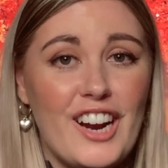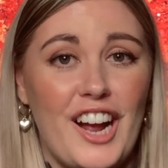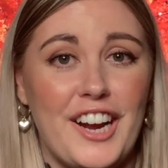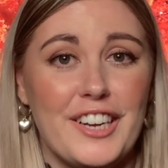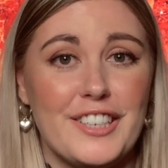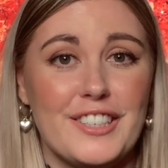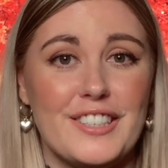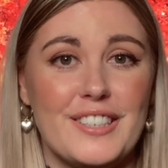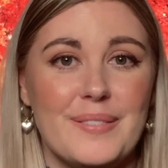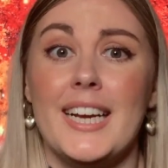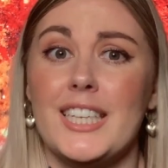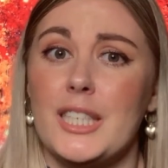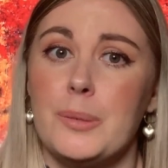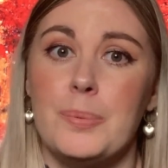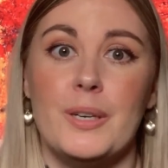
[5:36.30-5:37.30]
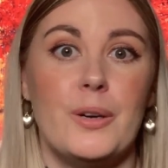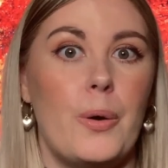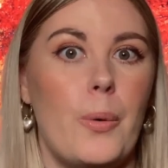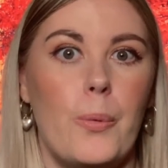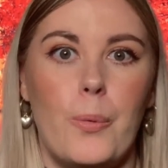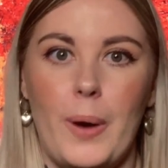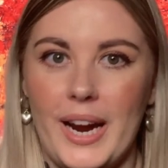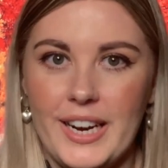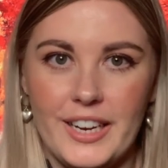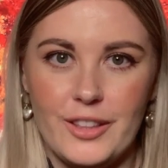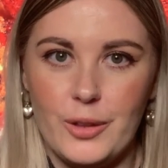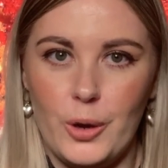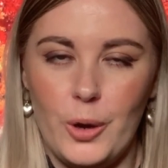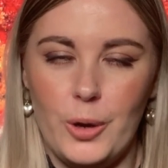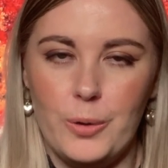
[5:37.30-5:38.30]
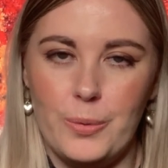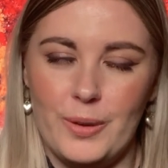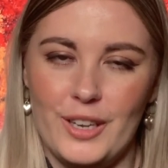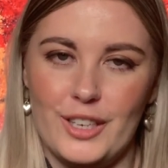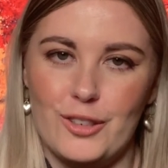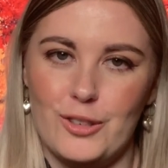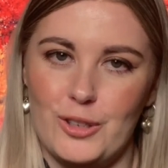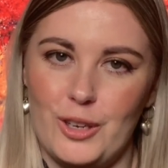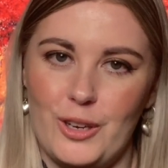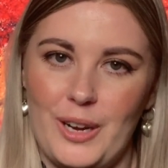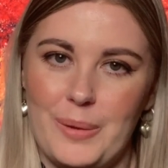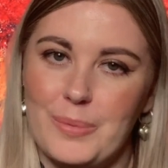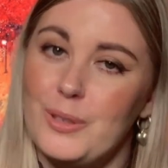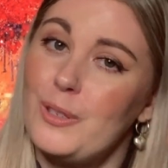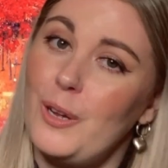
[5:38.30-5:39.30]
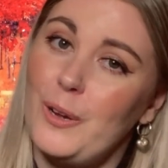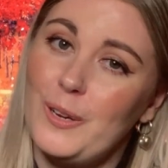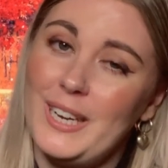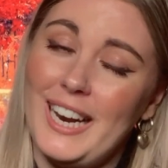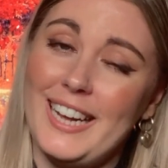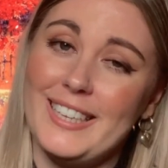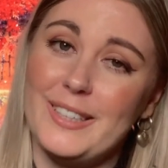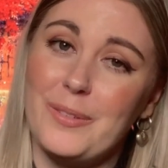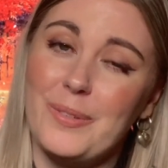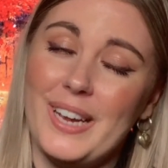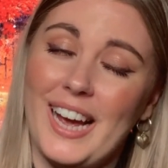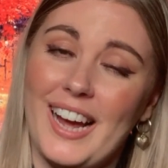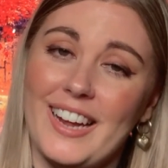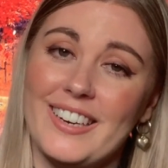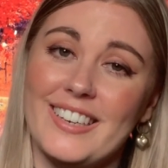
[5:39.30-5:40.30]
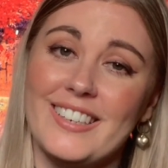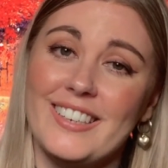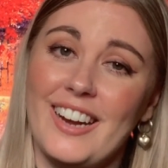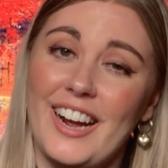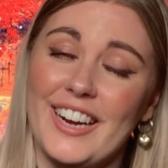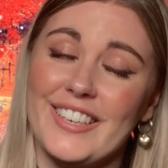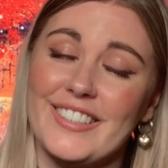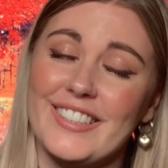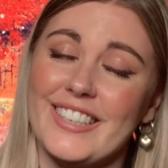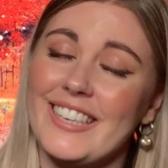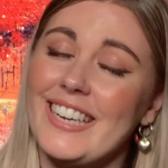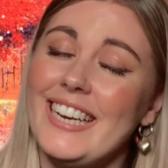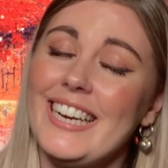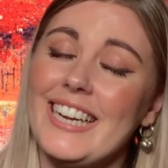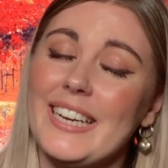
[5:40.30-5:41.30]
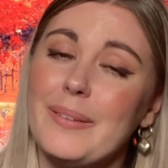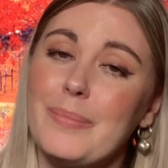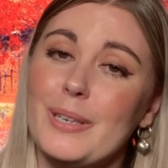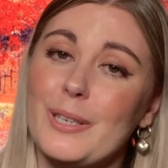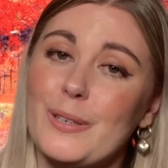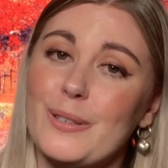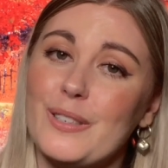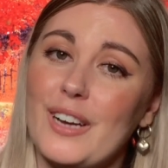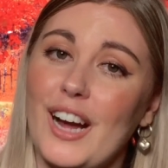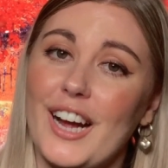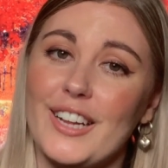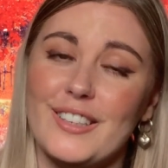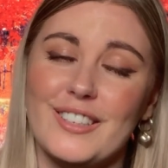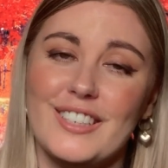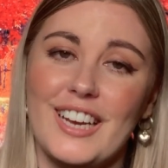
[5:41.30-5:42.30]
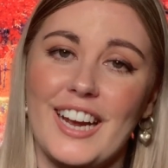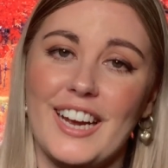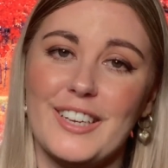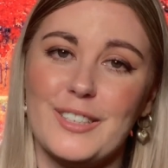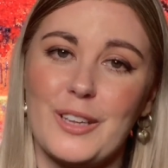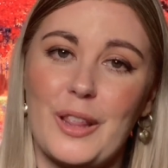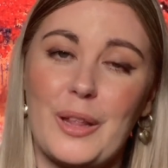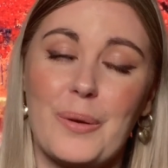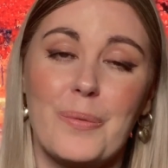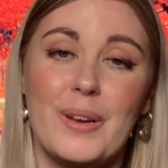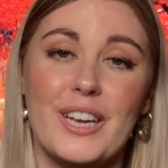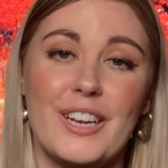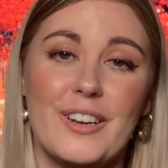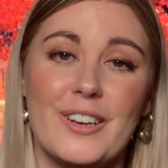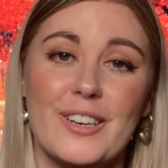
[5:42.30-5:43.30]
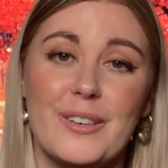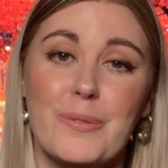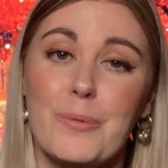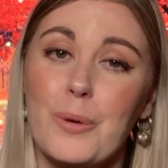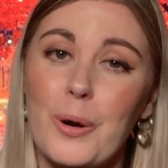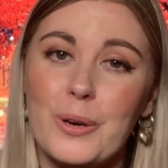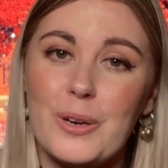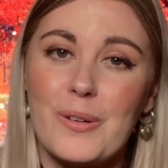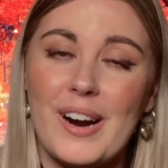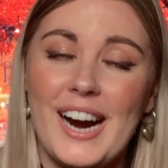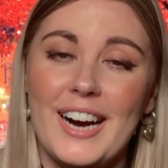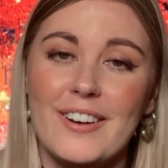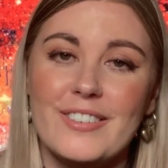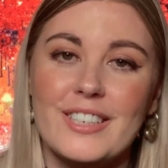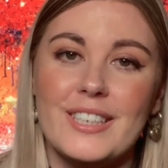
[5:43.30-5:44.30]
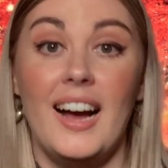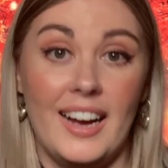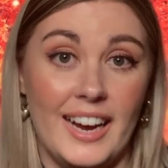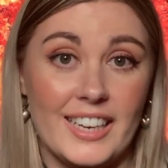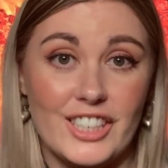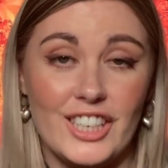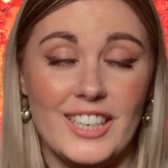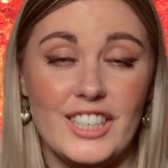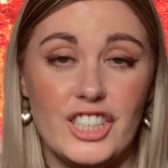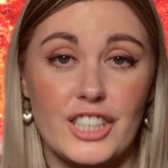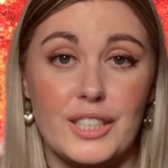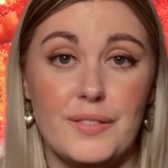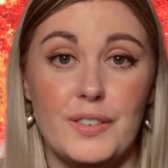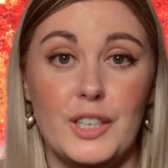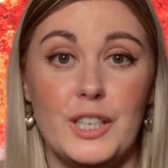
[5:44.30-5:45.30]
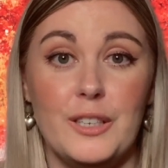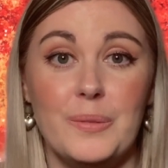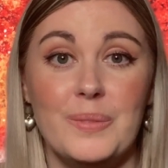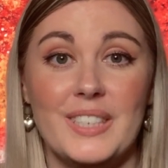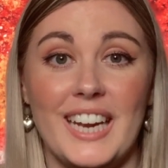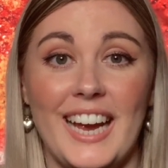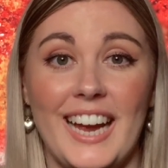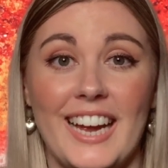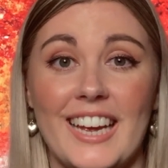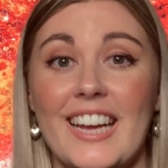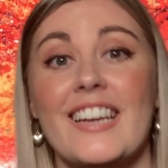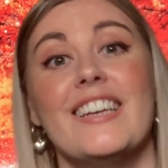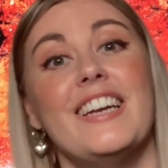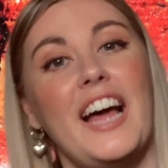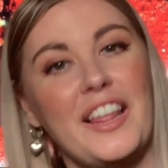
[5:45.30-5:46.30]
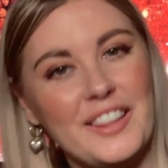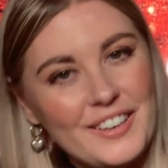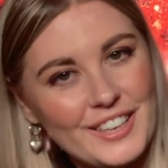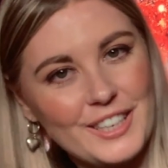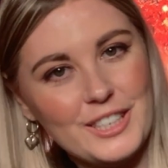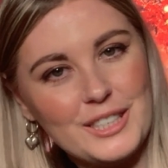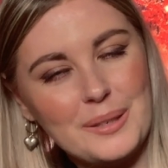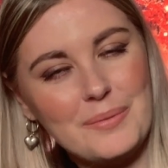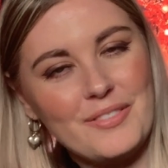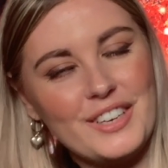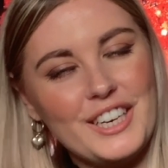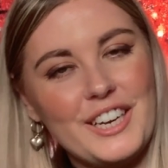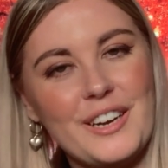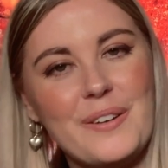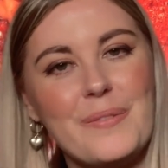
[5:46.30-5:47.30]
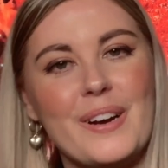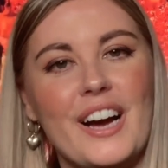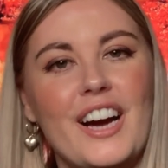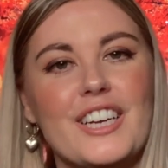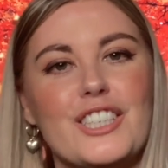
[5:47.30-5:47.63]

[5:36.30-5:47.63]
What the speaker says: nice. It's been raining the whole week, so I'm so glad that we had a nice clear blue sky today so that we could walk around. I actually just filmed another YouTube video where I